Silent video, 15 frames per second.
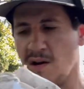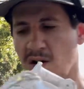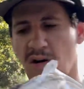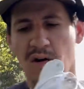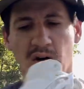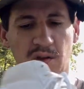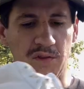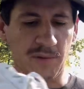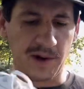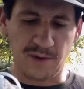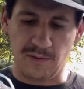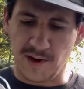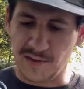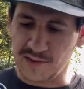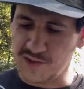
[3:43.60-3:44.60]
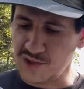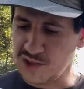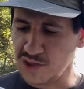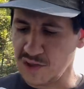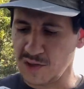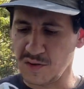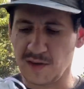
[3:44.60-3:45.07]
all the way around the
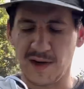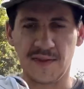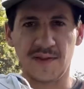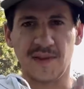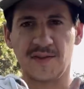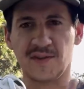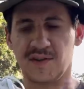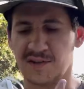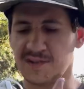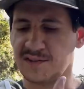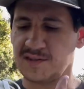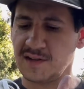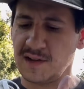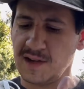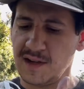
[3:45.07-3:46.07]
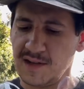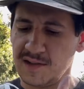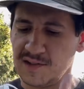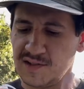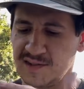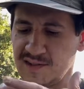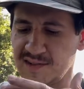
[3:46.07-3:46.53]
shoe, and then there's
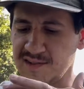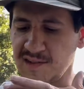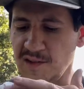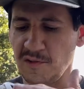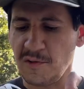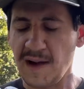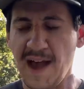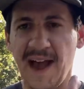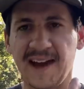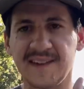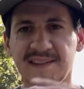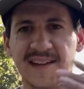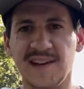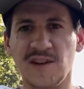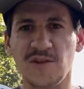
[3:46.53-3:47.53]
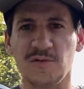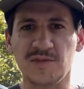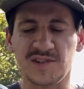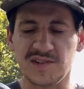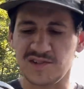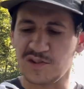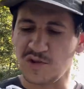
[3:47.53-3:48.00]
just this little X here,
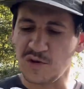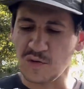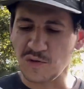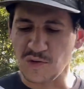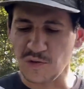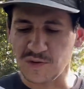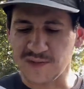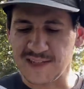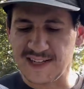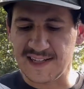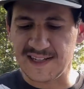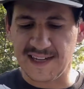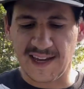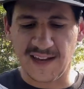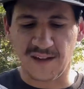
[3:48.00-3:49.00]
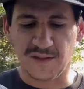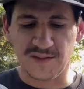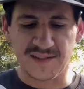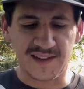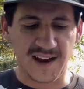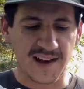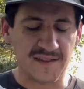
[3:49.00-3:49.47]
which is a cool detail.
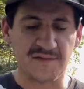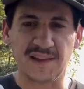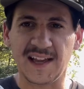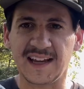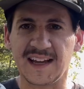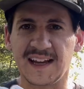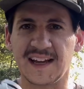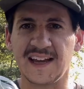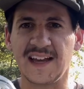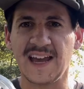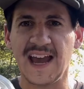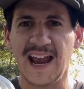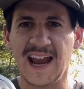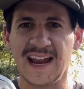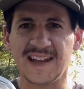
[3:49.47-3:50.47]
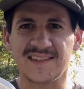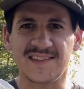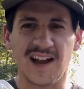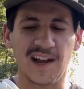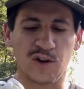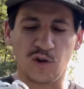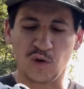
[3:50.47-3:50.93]
It's kind of like a
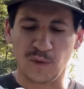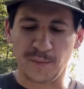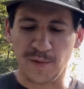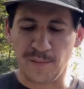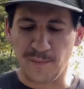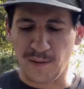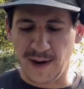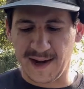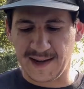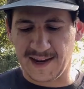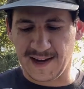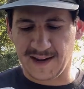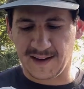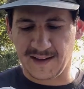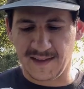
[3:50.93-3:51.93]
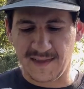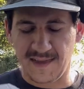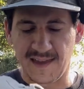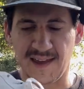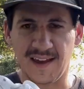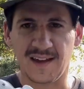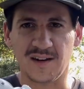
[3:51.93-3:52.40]
anti-corporate branding
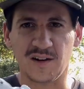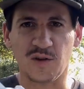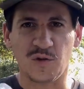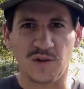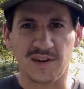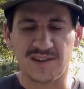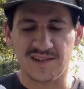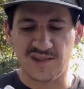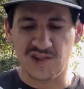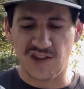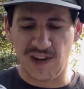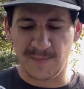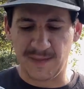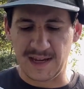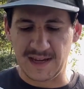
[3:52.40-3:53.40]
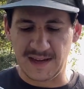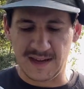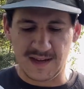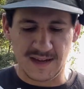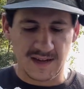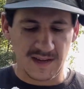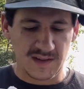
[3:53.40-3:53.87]
thing, according to Jamie.
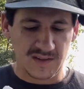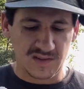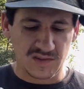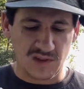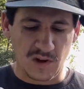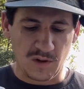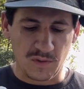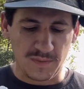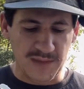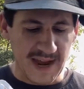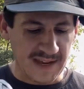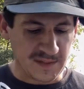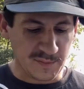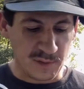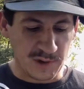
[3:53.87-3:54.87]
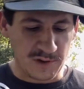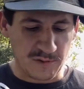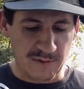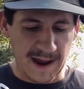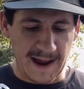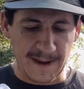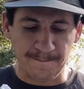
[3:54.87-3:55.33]
So that's pretty
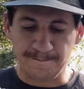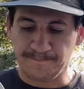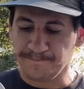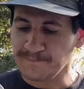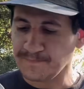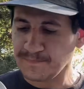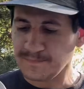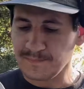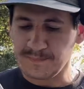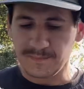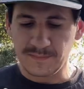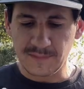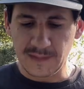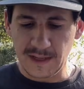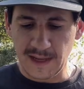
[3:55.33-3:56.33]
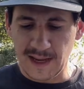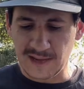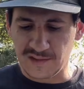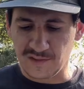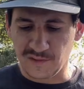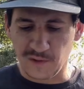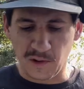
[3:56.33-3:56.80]
rad.
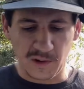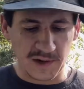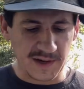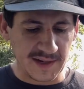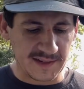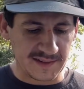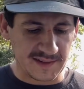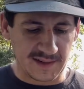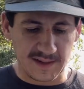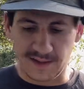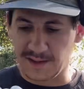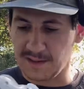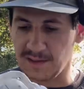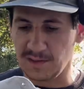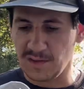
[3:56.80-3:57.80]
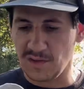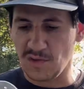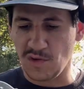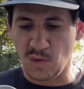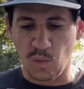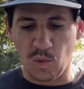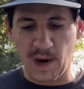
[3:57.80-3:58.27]
As far as
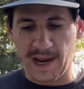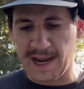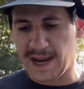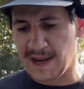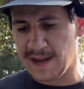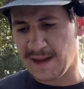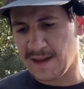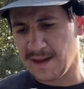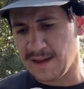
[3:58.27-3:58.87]
the way